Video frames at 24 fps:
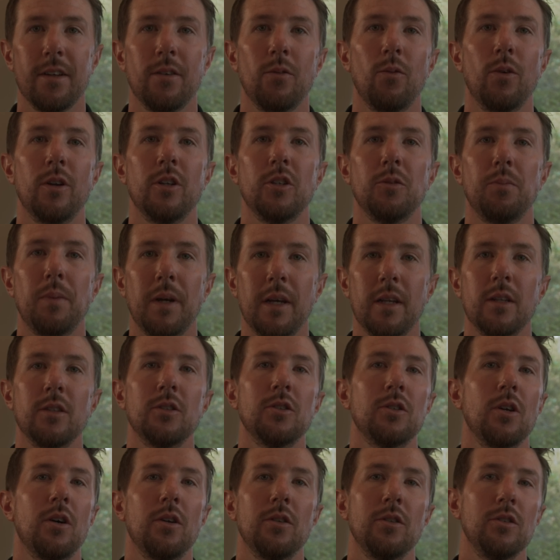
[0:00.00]
what is being
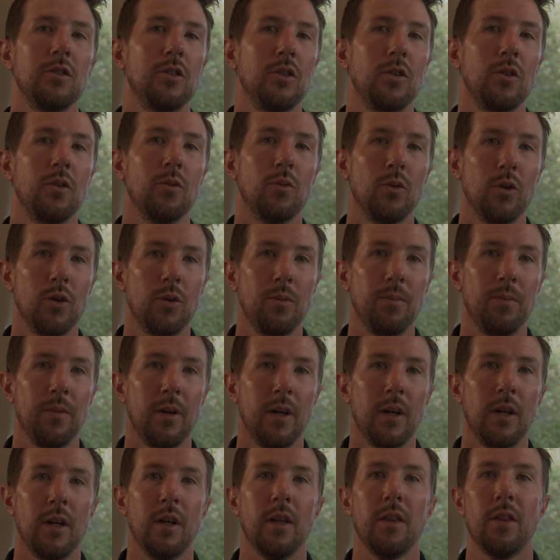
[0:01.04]
installed into the room,
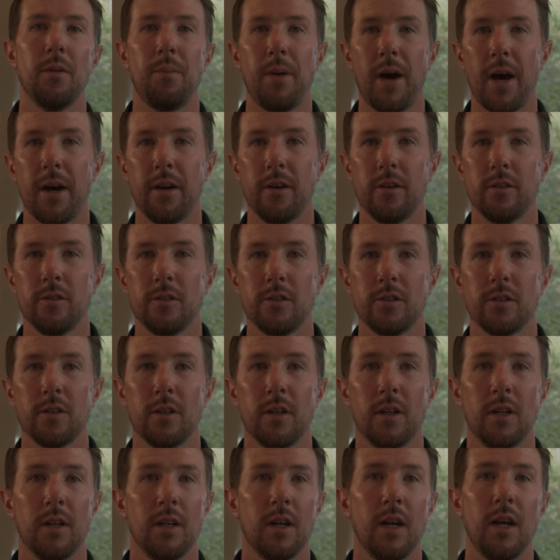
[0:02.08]
the patterns
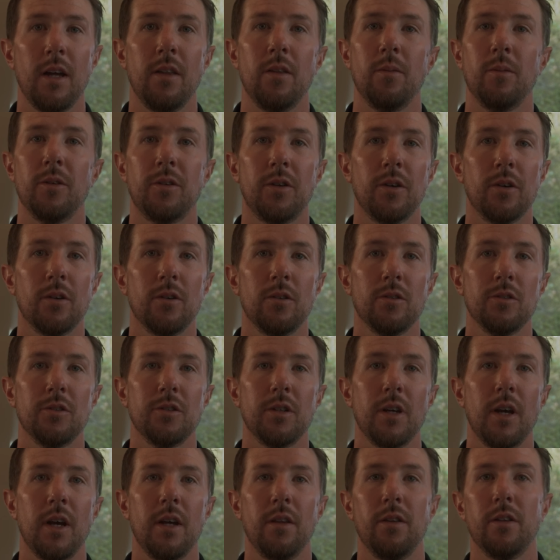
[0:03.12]
and the materials,
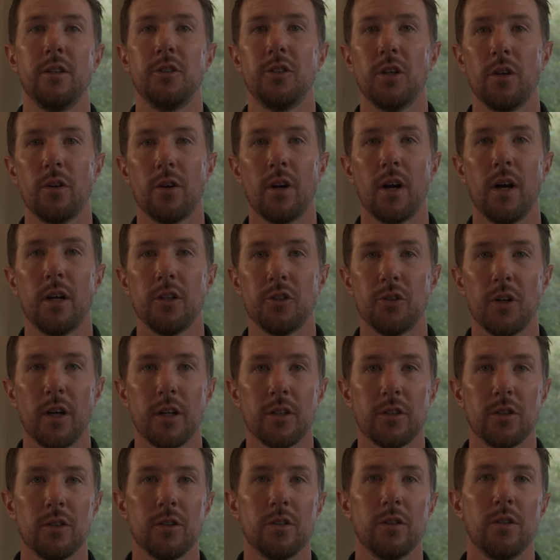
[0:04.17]
and the general
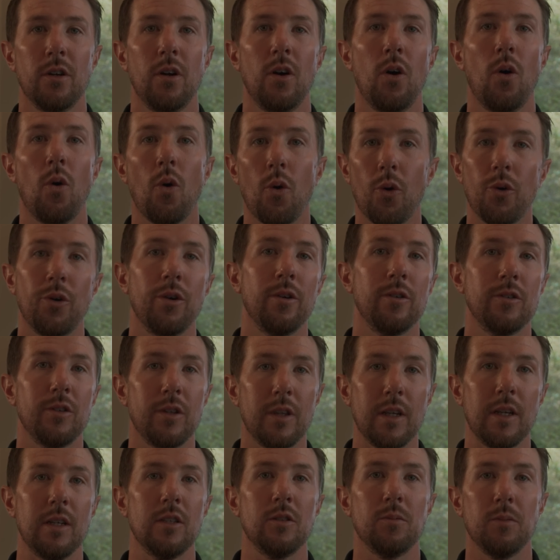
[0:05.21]
contractor orders
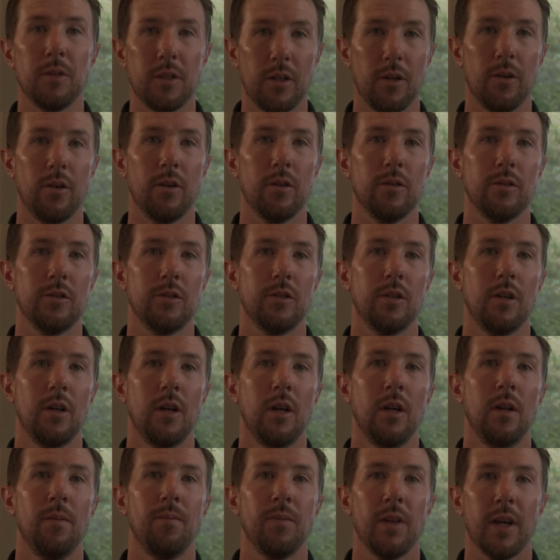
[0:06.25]
these materials.
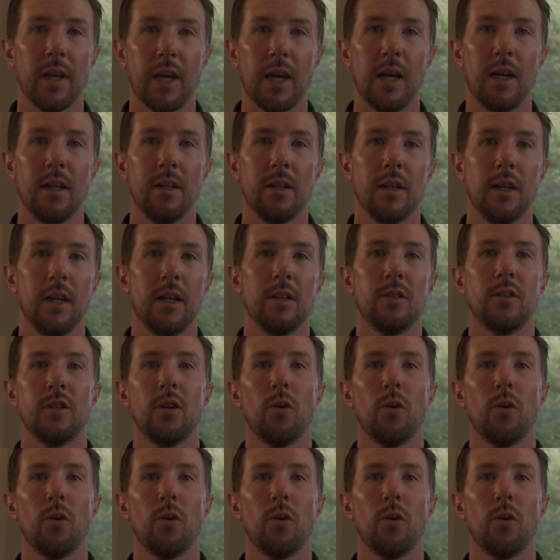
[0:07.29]
Again, it's the